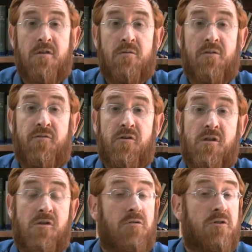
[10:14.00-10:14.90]
the
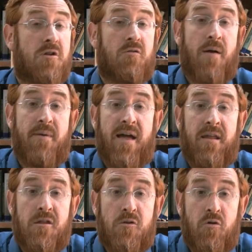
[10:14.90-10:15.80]
verses don't describe
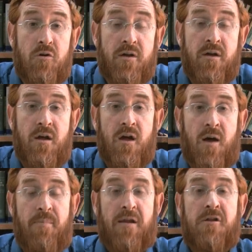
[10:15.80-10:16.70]
any story
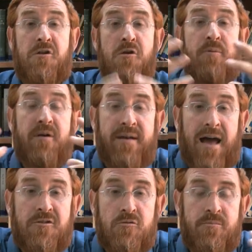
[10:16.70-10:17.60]
about a
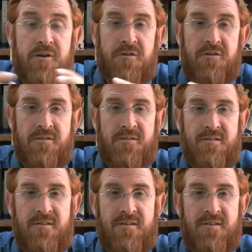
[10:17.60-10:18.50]
supernatural miracle.
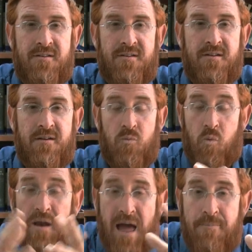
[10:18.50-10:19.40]

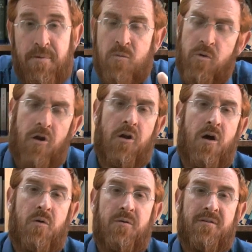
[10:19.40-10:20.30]
What happened? We don't
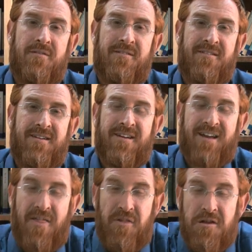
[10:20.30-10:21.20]
know.
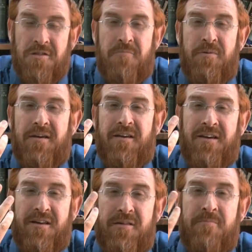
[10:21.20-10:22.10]
And this is the big
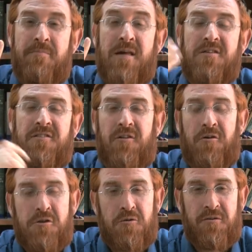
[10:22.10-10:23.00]
message of the
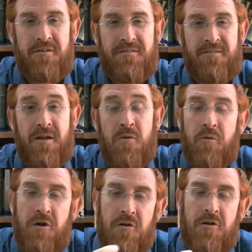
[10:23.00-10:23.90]
whole story.
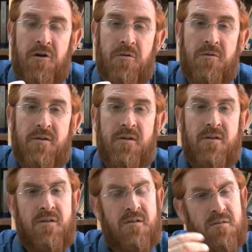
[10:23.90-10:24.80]
We don't know
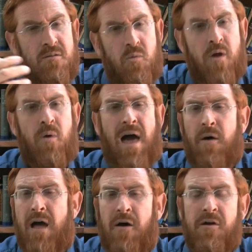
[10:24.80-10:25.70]

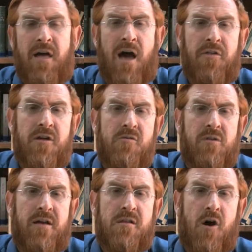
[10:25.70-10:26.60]
how the
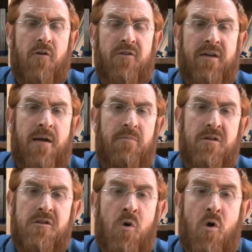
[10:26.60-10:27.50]
Israelites overcame
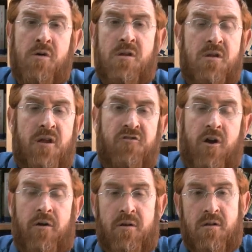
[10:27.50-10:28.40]
these horses and
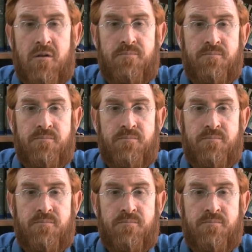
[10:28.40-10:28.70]
chariots.